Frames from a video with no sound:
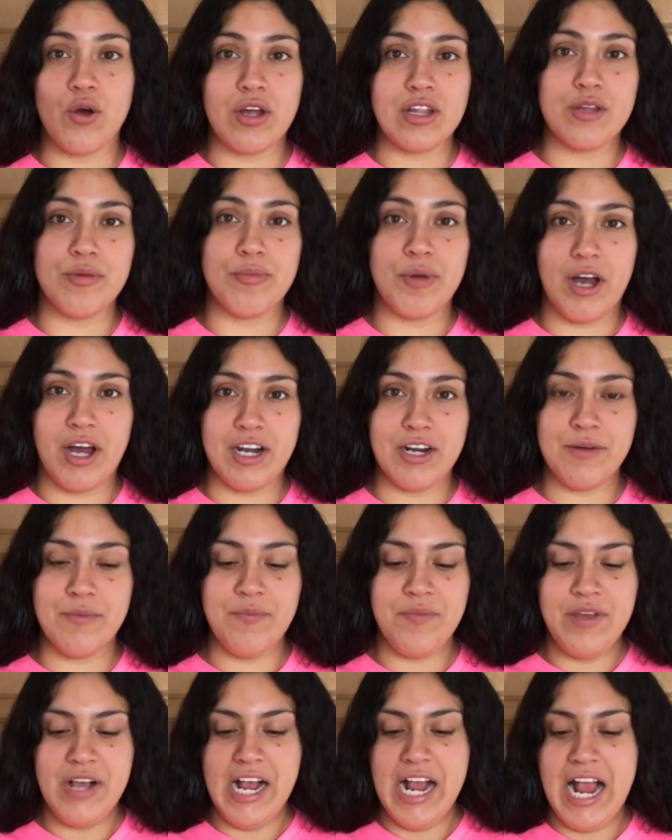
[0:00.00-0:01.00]
at the bottom.
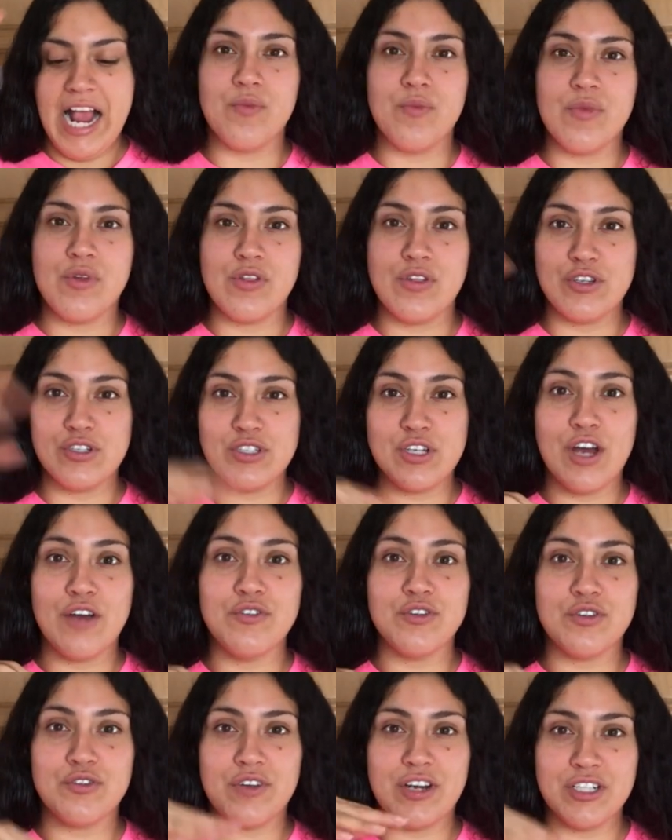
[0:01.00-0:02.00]
The
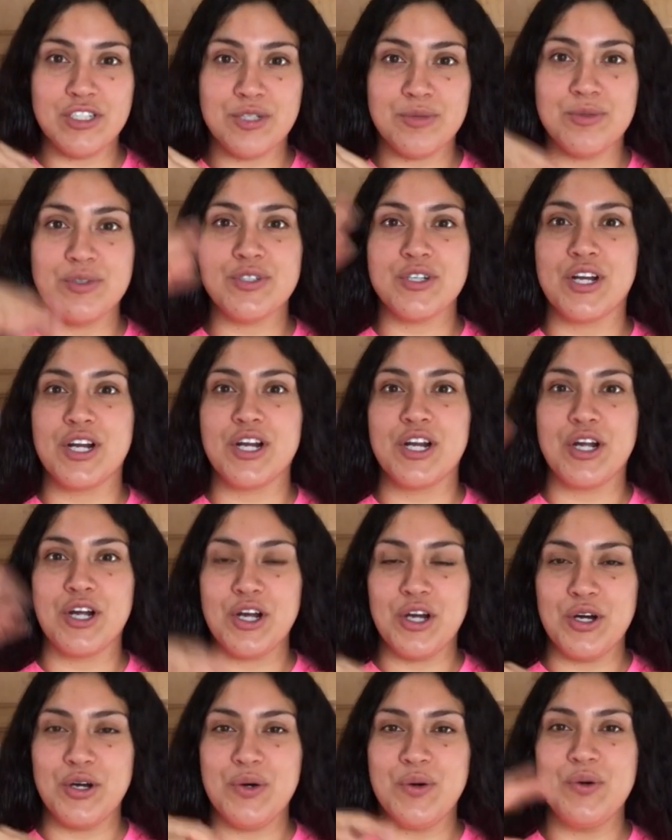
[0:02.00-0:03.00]
softer vegetables are going to
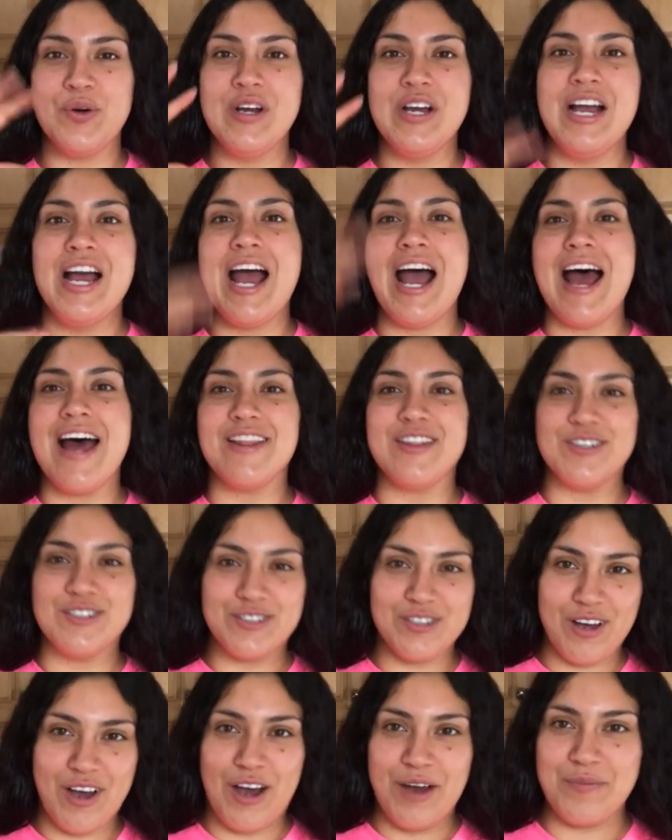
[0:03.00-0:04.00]
go at the
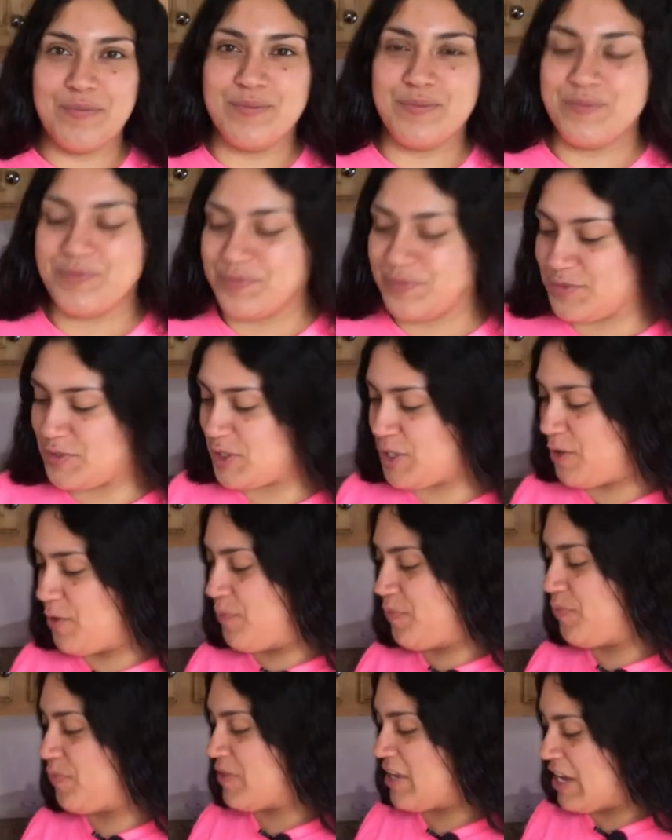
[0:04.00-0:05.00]
top. So
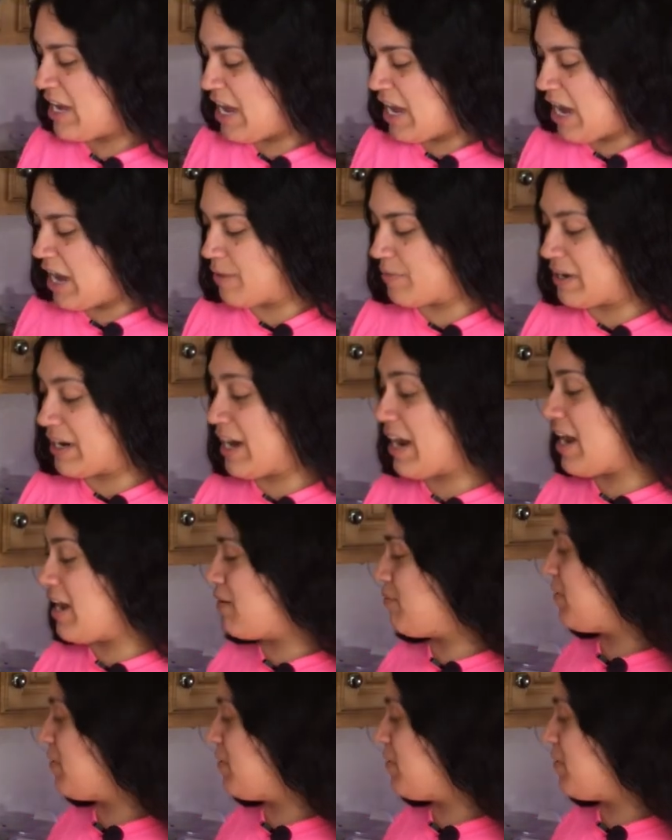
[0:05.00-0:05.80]
I'm going to add